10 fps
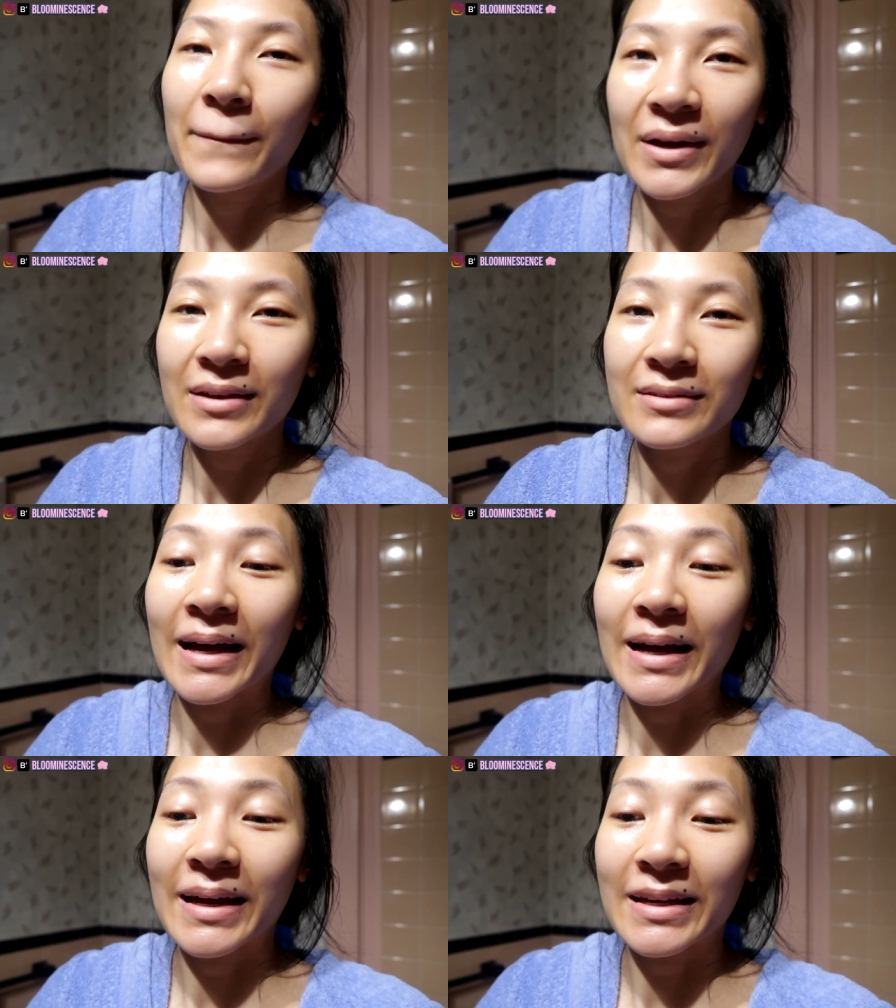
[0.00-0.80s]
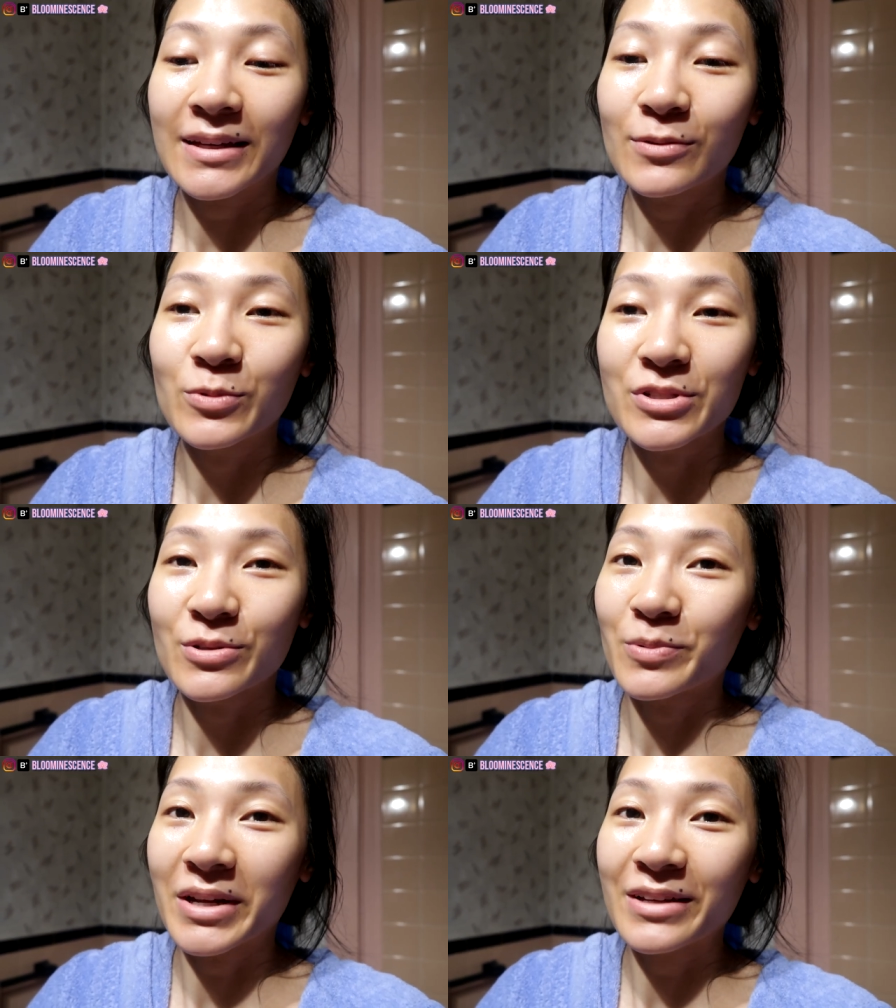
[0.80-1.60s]
But I was
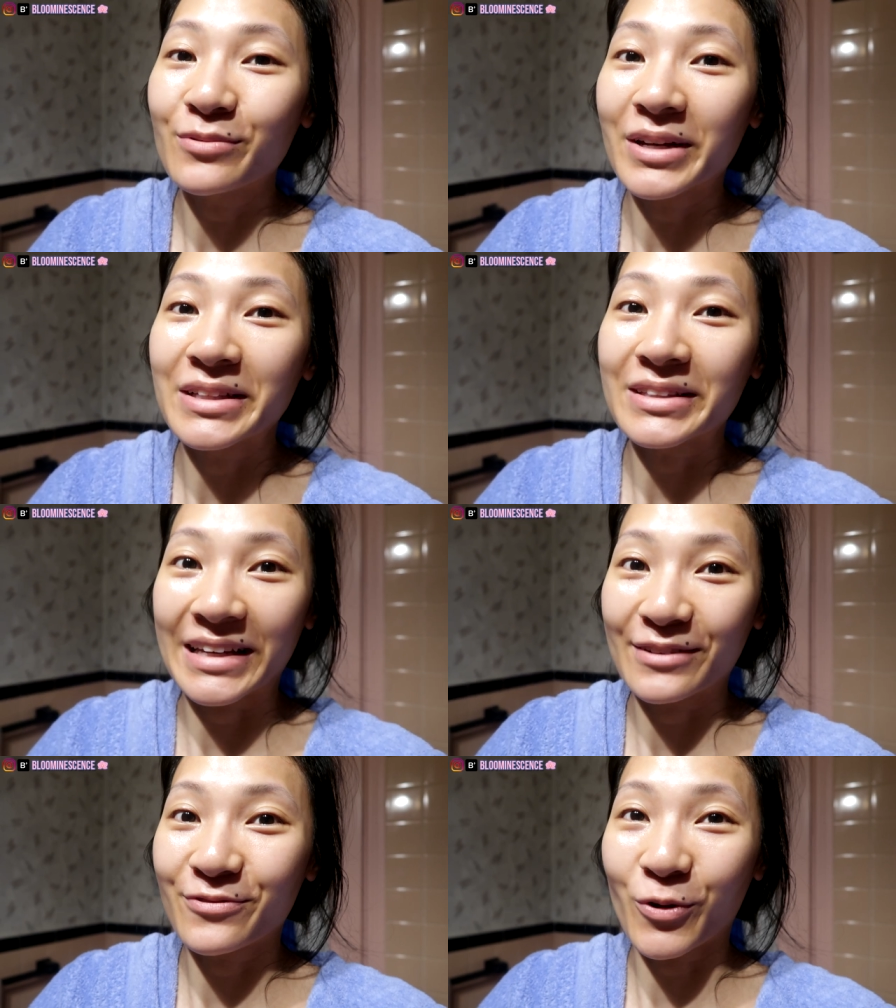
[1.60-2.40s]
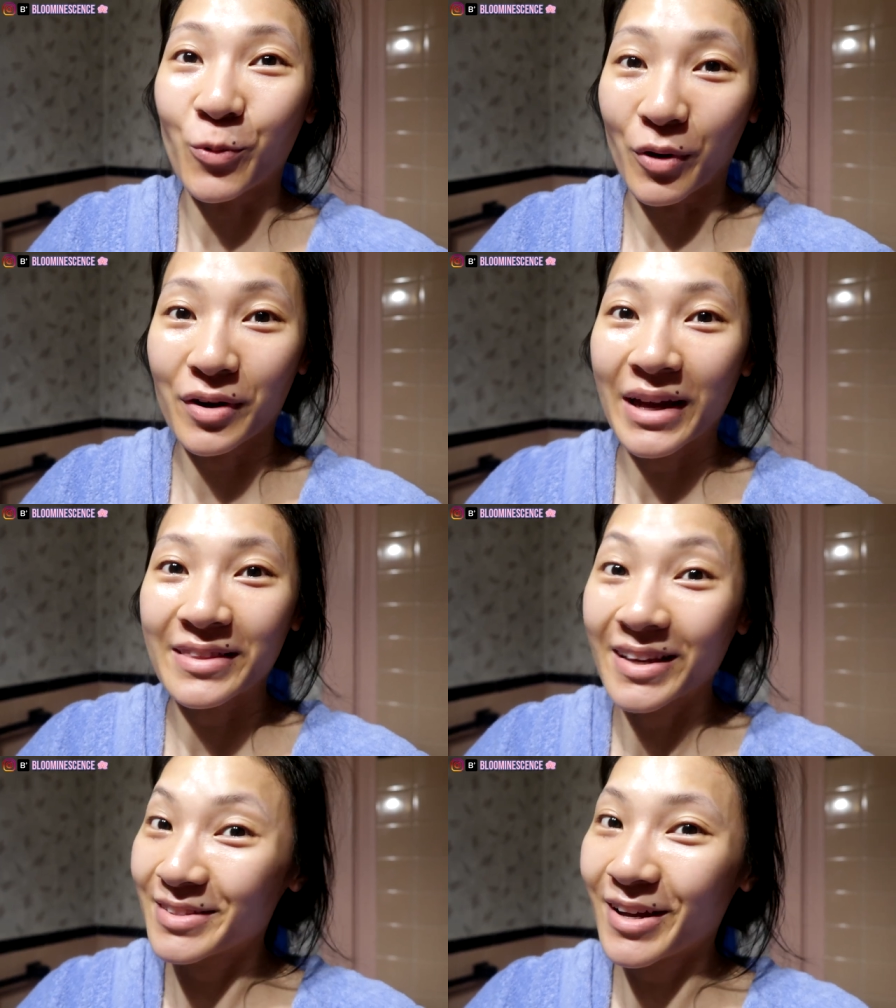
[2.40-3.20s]
already running late for work at
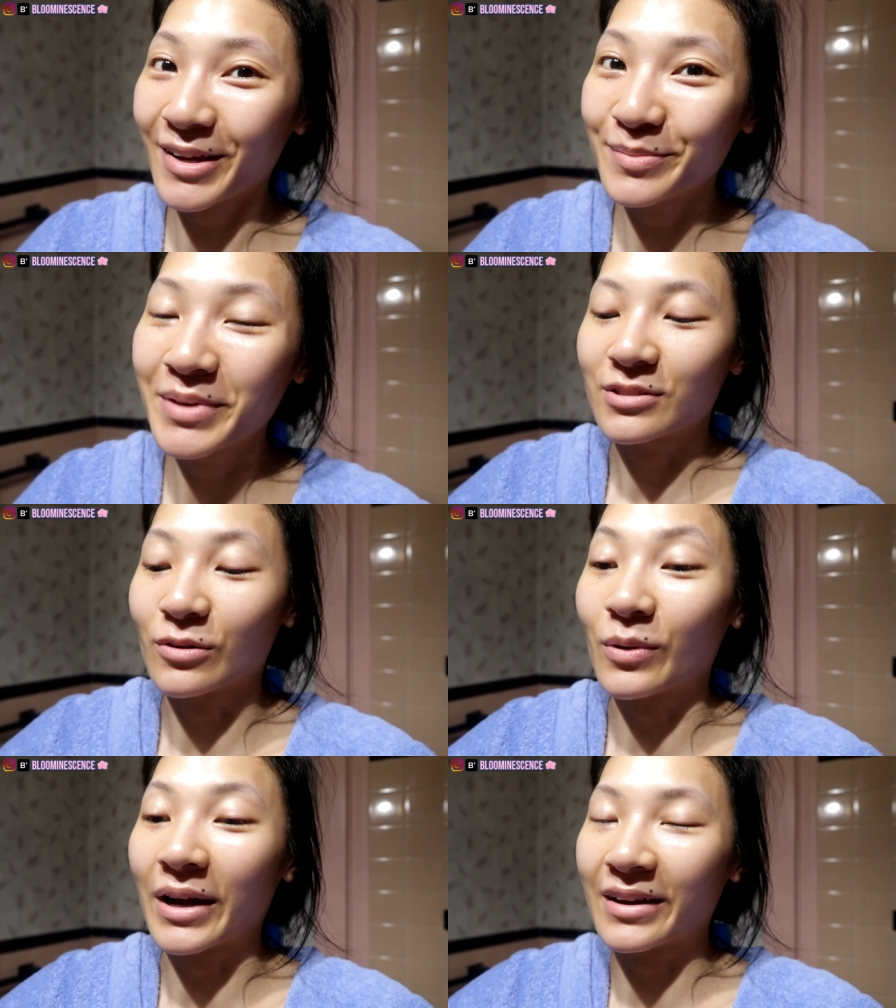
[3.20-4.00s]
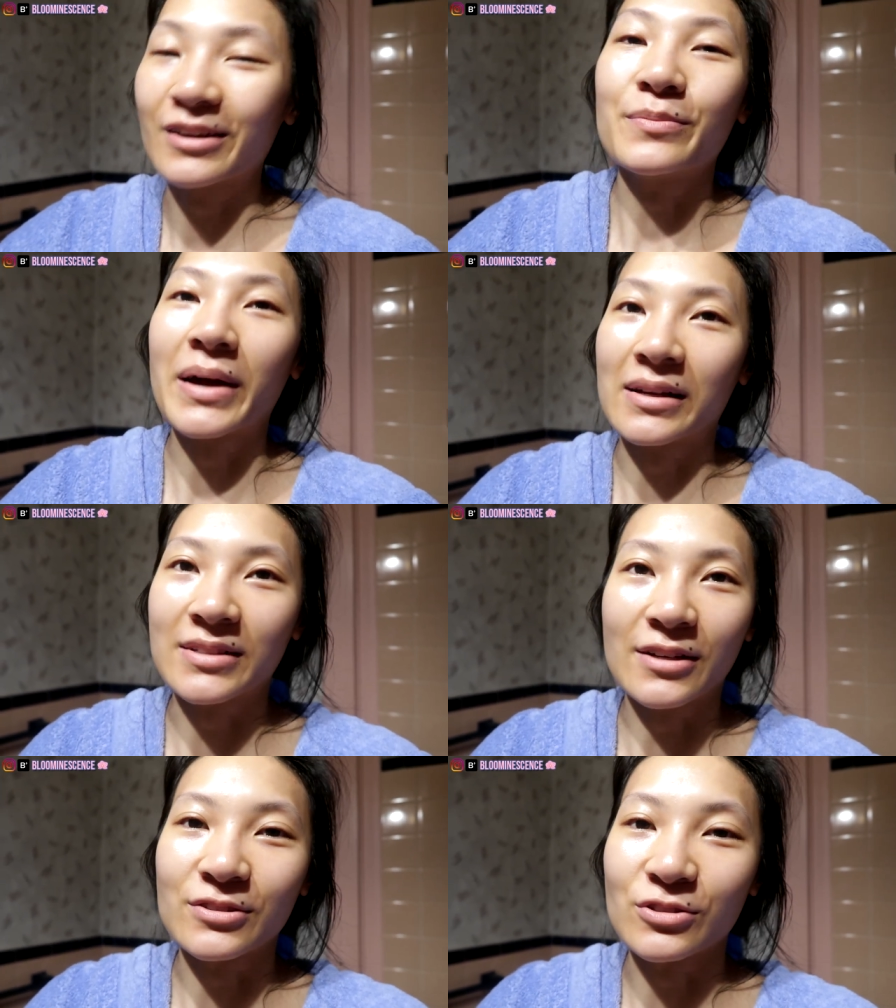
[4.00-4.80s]
that time, so I cut it back
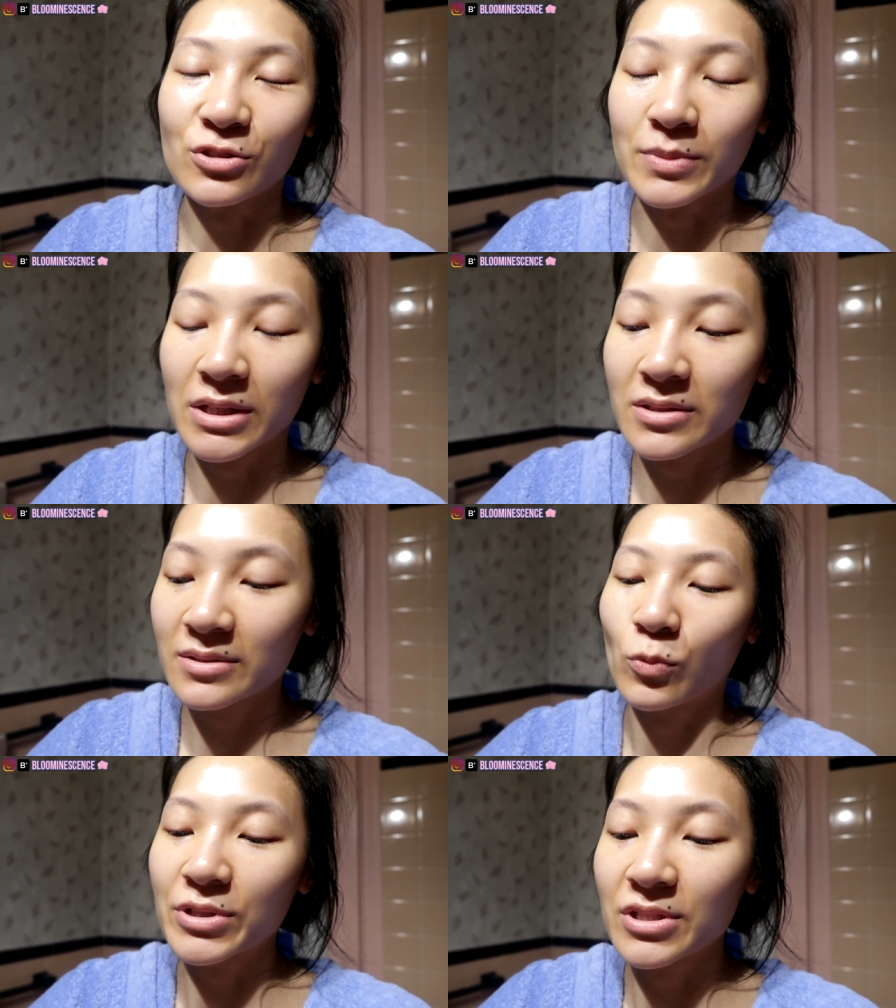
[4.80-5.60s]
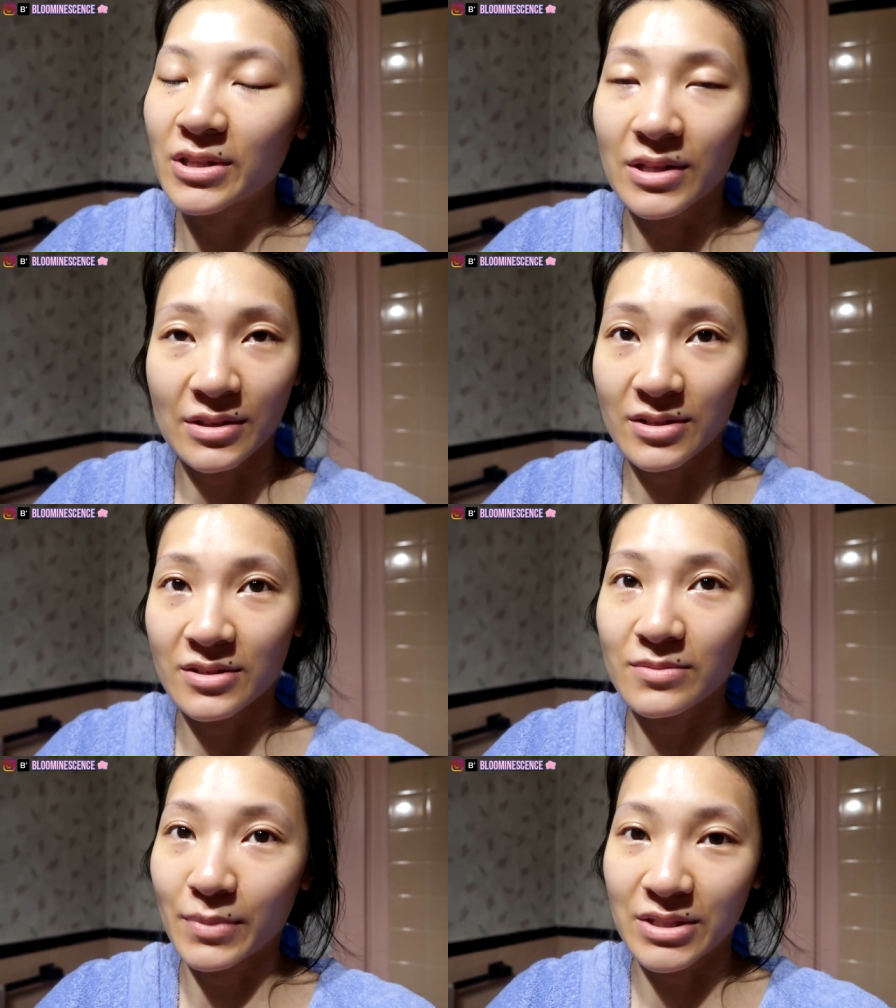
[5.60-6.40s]
down to two minutes. Went to the
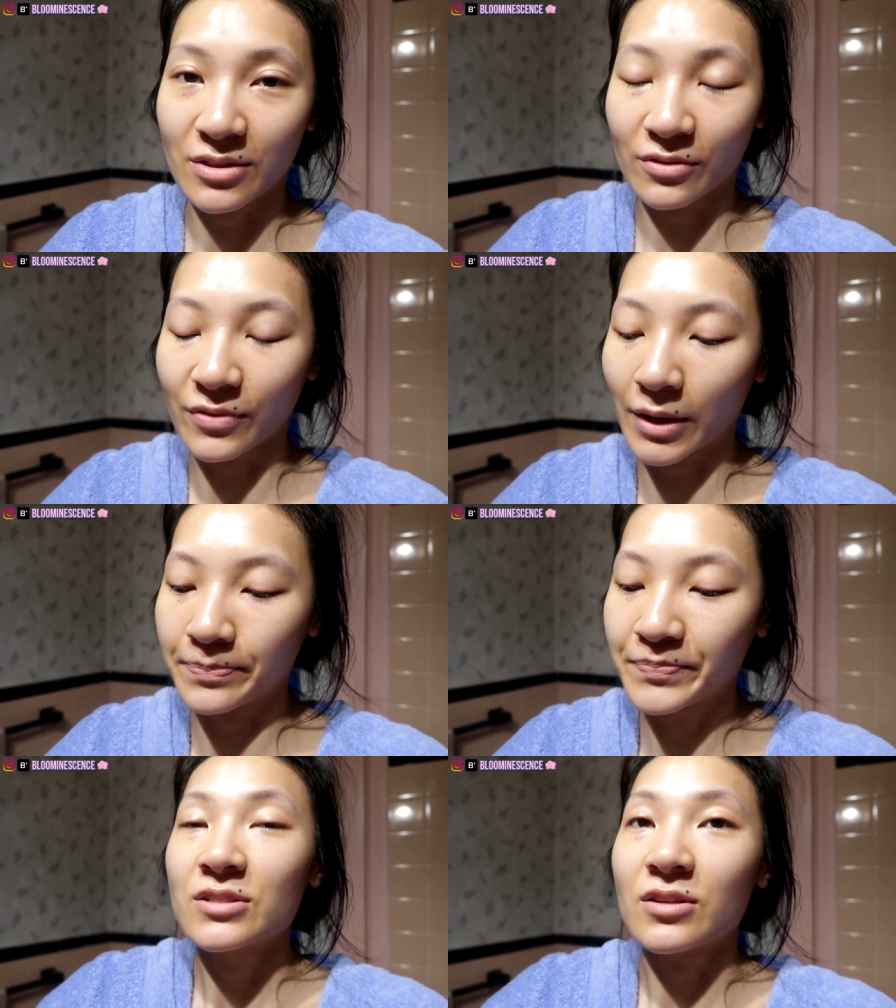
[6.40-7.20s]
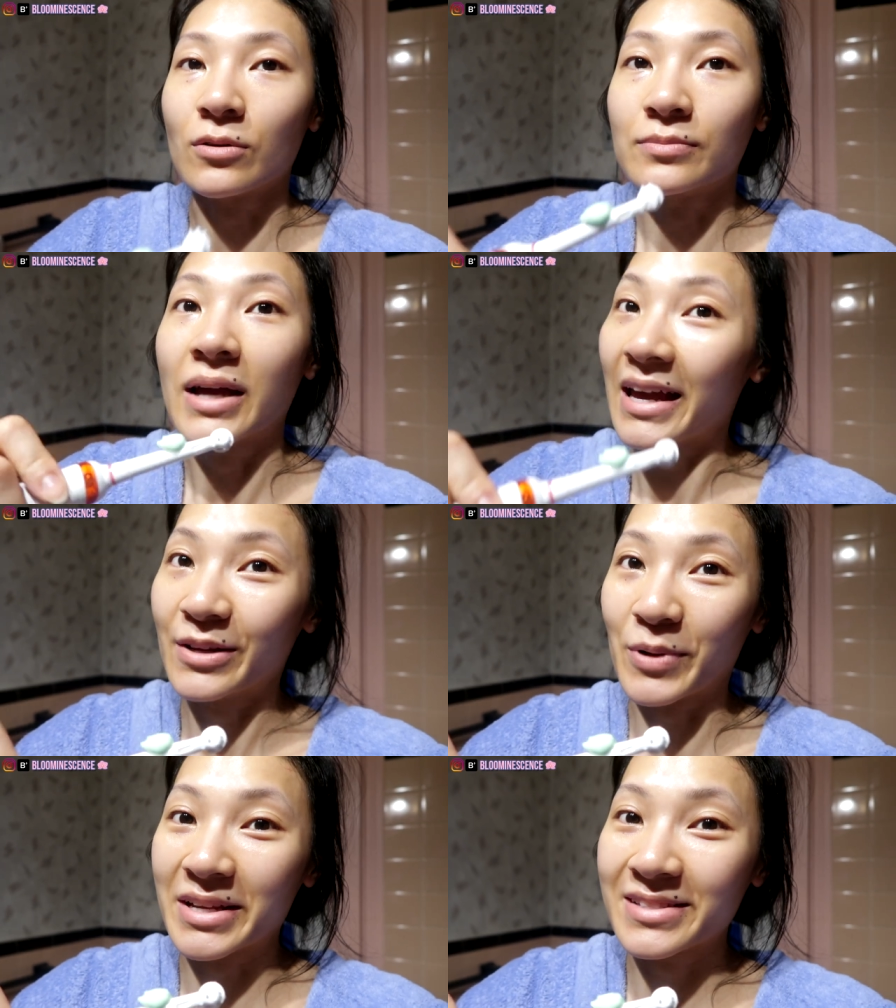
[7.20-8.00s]
dentist, my teeth are fine. So
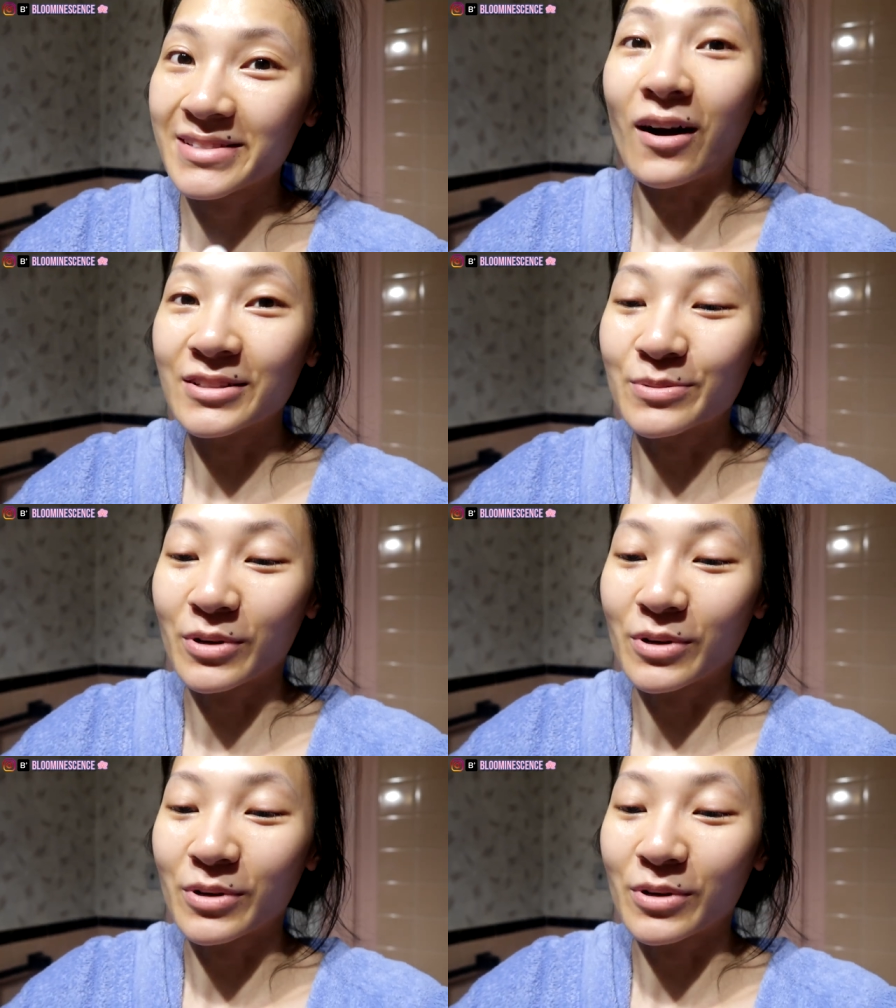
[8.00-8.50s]
Anyways, on to